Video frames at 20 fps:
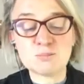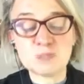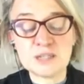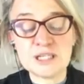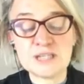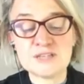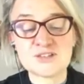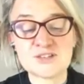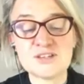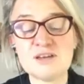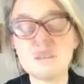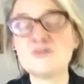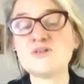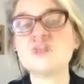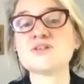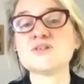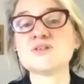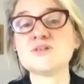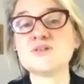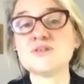complete
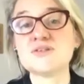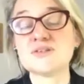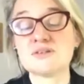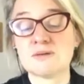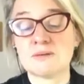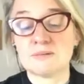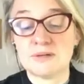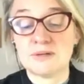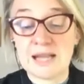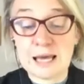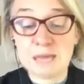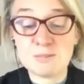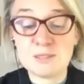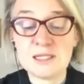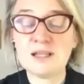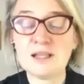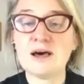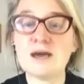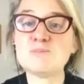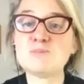services,
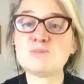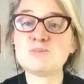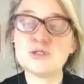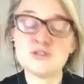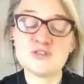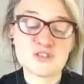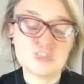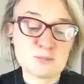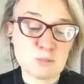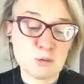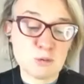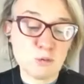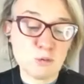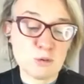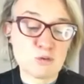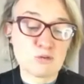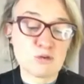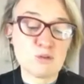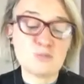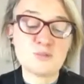nappy libraries,
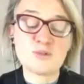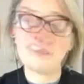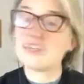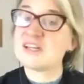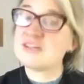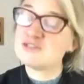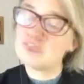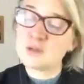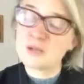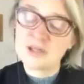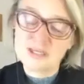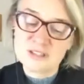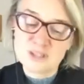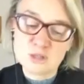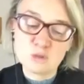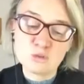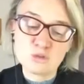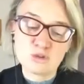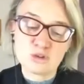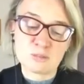support groups,
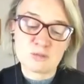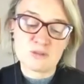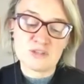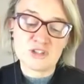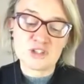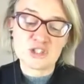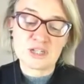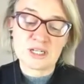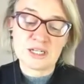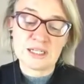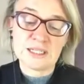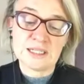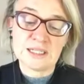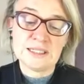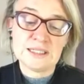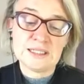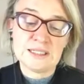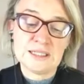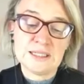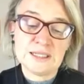centralised laundry provision,
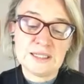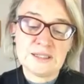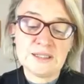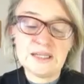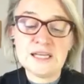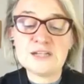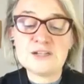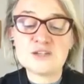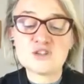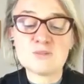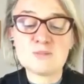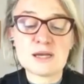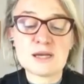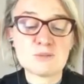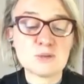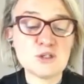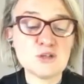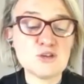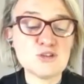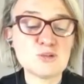needed to
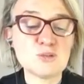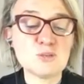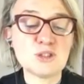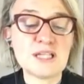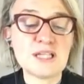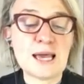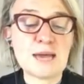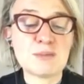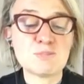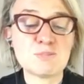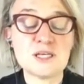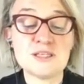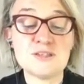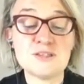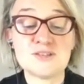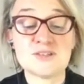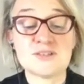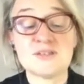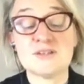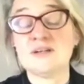make reusable
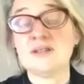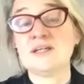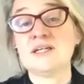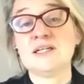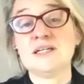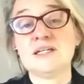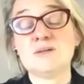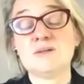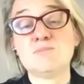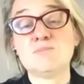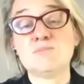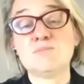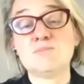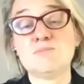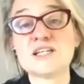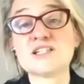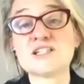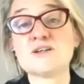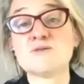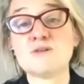nappies
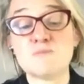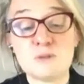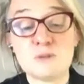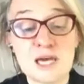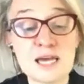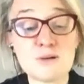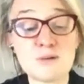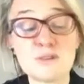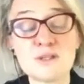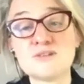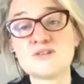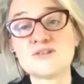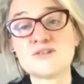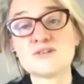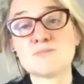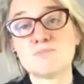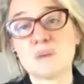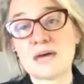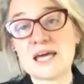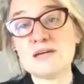better for
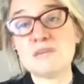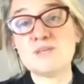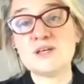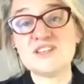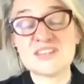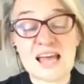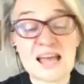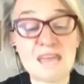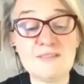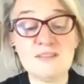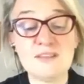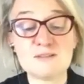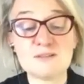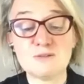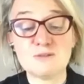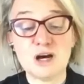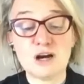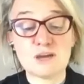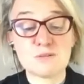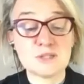parents, babies and the
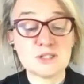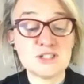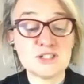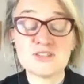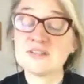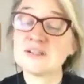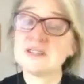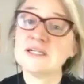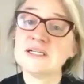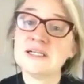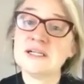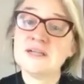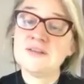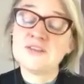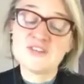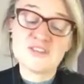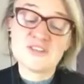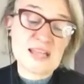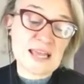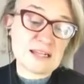environment,
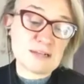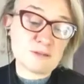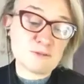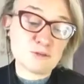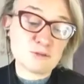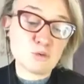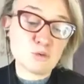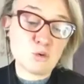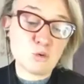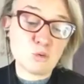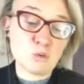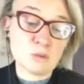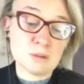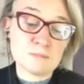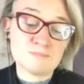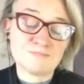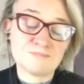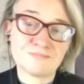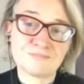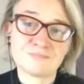the standard for all.